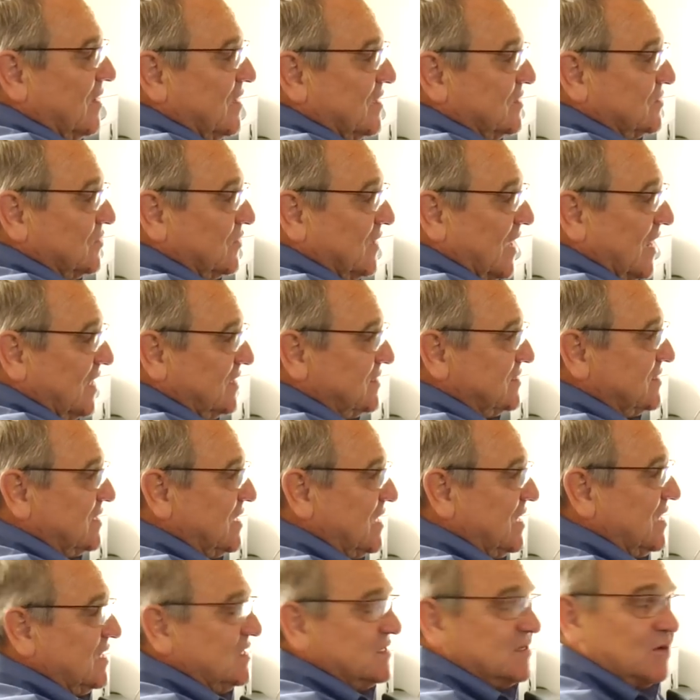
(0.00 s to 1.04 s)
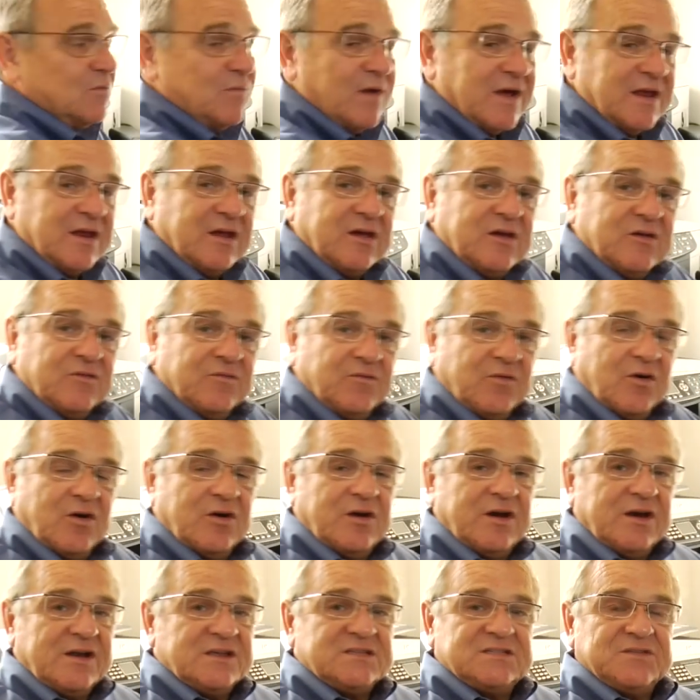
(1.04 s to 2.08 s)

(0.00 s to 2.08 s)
So that's the easy way to convert it.